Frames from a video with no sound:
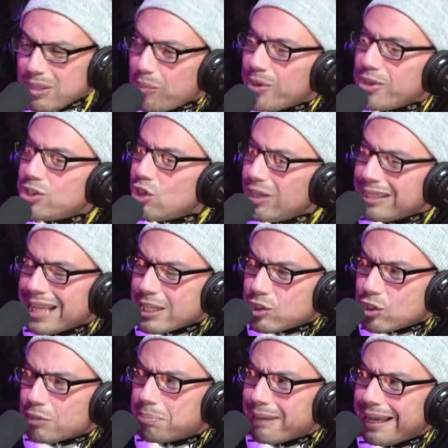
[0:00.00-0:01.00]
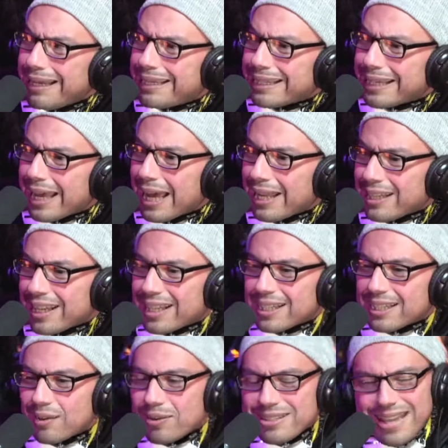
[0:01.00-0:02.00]
"Where's your electric blanket at?
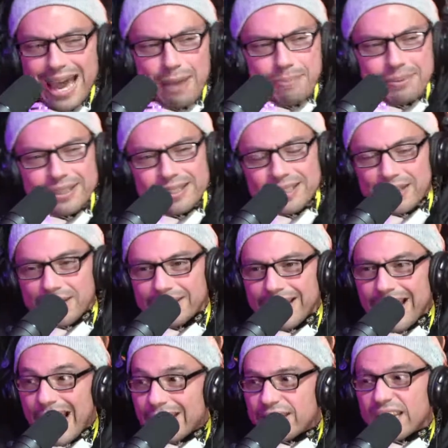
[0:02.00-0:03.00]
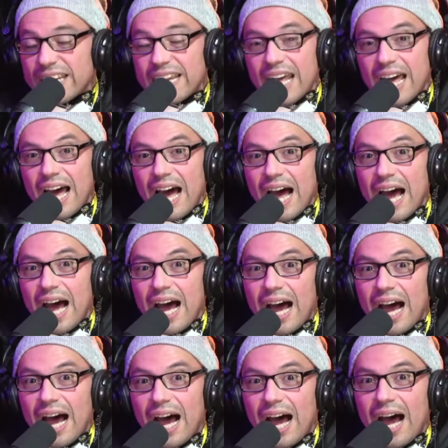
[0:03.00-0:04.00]
Like, what's happening here?" Yeah, and then
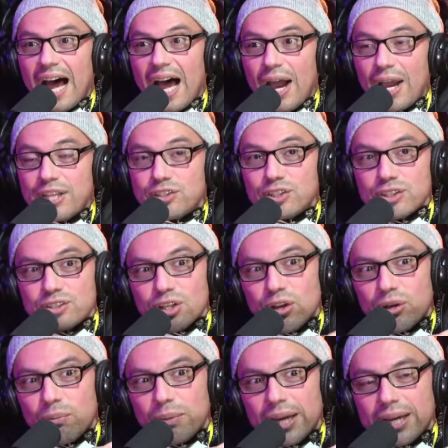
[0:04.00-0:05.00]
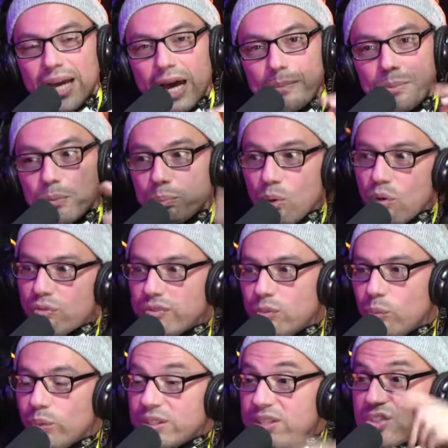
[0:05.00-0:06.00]
I took some like
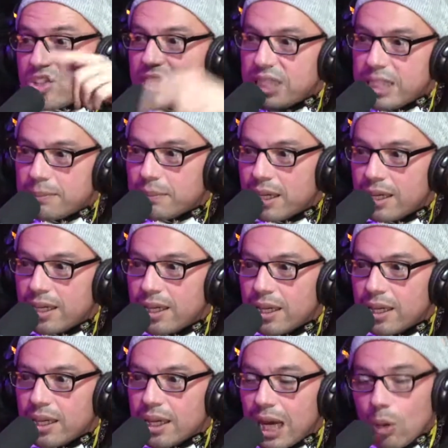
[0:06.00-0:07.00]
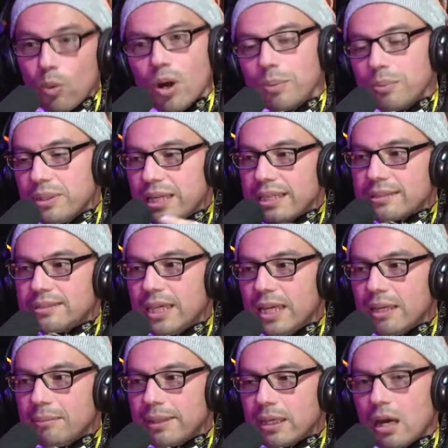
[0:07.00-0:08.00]
ibuprofen, went to sleep. I woke up the next day.
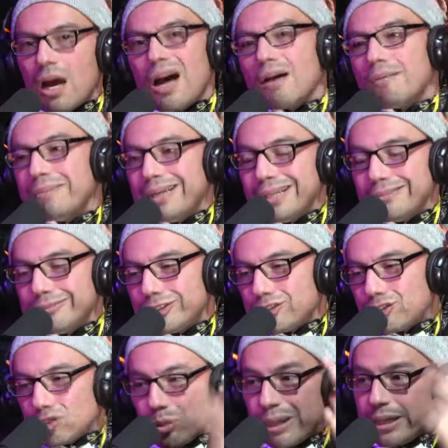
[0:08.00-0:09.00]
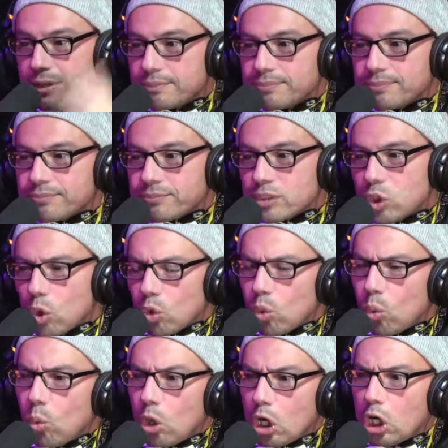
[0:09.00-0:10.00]
I'm like, "Oh man, I'm straight. Go to
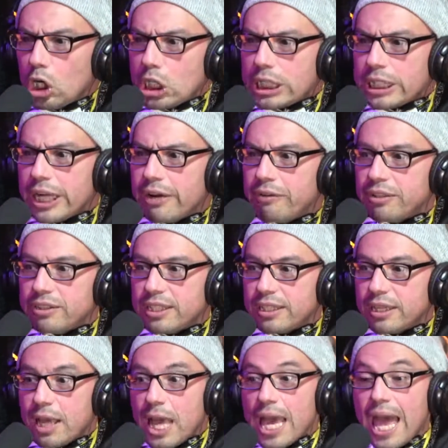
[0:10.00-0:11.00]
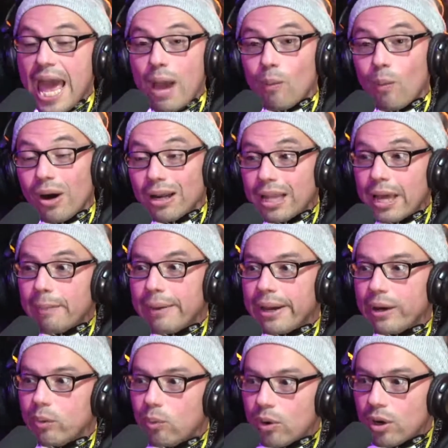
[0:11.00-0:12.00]
work and everything." While I'm
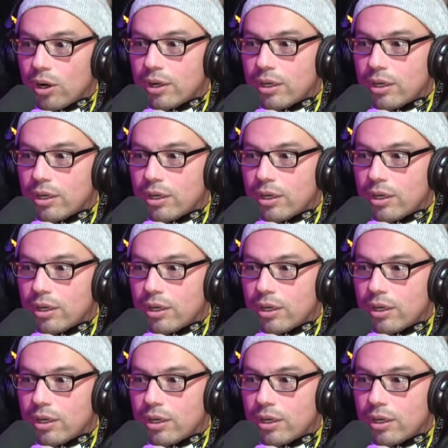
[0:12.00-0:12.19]
at work,